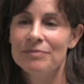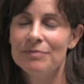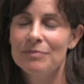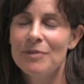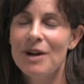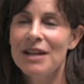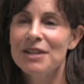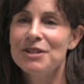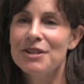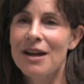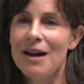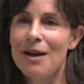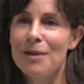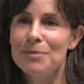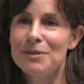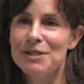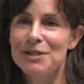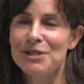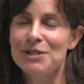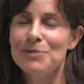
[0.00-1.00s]
My
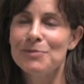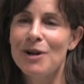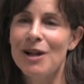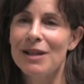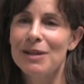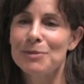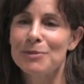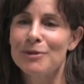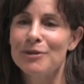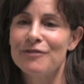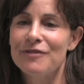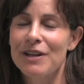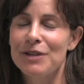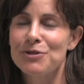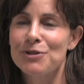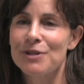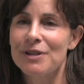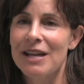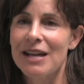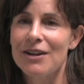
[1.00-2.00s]
job as a small animal
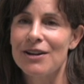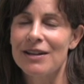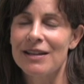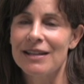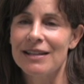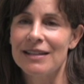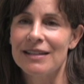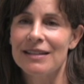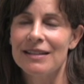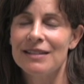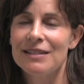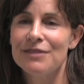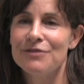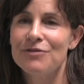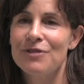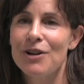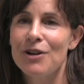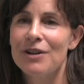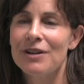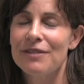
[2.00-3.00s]
veterinarian is
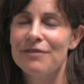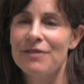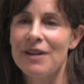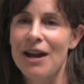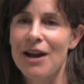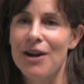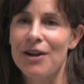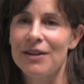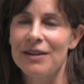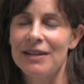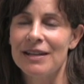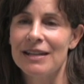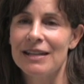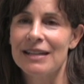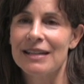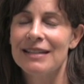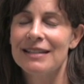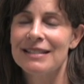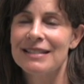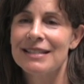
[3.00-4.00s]
very varied, and
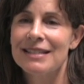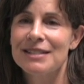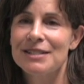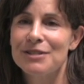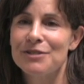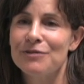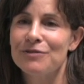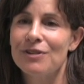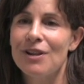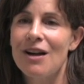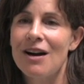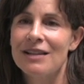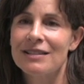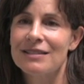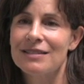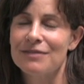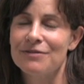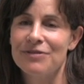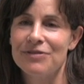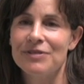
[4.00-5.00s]
it consists of
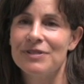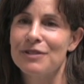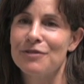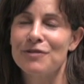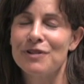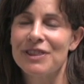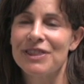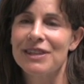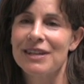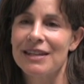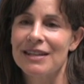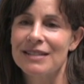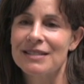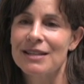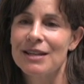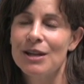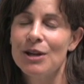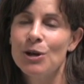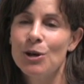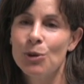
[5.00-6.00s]
lots of different things,
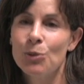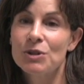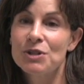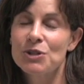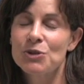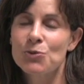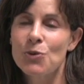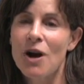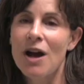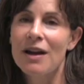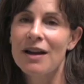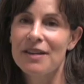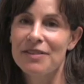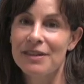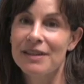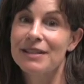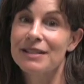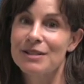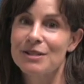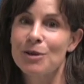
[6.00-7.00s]
which is why I
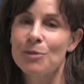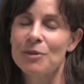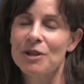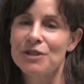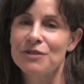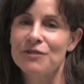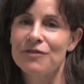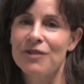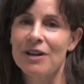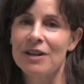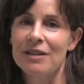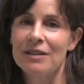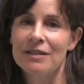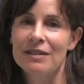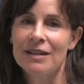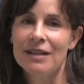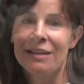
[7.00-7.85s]
think it's so much fun.